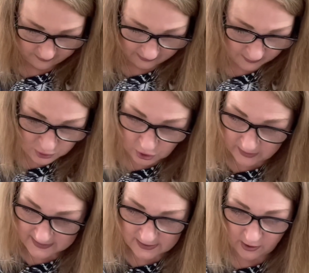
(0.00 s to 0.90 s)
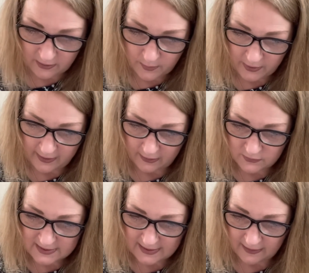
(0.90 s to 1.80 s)
I'm sure that's not how you
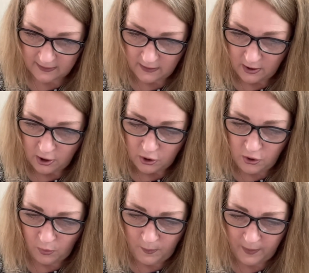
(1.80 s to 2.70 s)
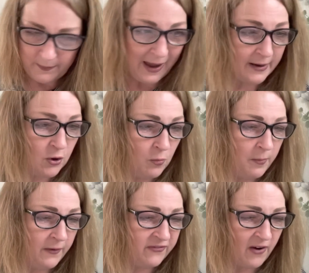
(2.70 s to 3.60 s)
pronounce it.
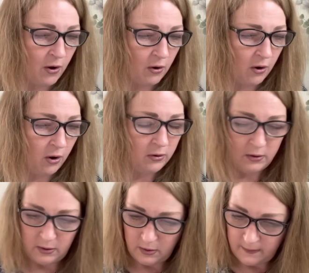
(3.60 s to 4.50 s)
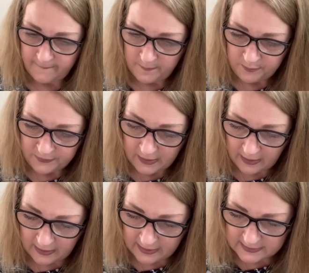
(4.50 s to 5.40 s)
Number four.
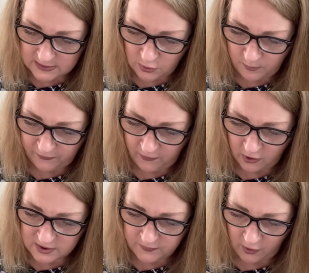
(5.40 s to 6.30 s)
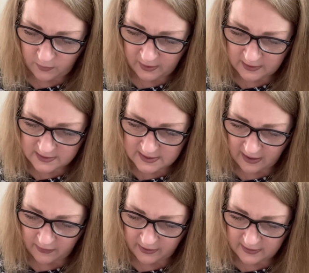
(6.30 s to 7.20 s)
And it's number four's formulas
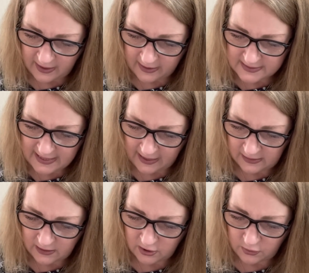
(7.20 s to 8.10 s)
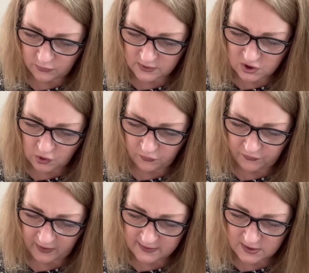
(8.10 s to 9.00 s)
are entirely gluten,
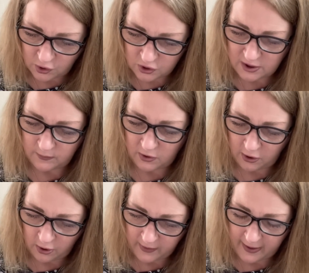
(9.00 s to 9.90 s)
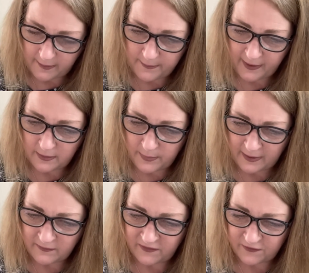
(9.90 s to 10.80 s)
sulfate, sodium, chloride and
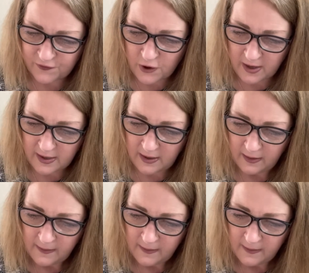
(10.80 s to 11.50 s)
paraben free.